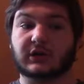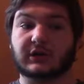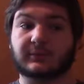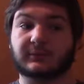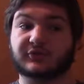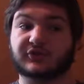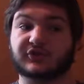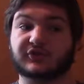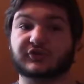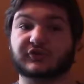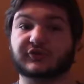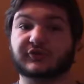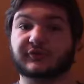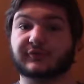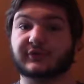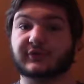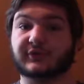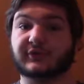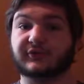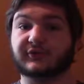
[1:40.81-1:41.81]
which is
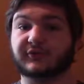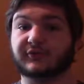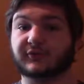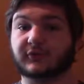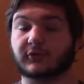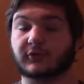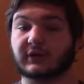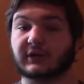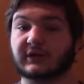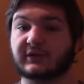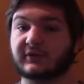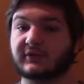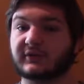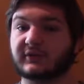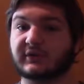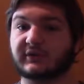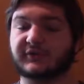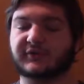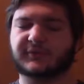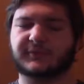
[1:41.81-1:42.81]
very useful, and
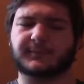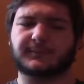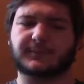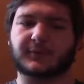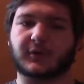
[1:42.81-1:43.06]
it's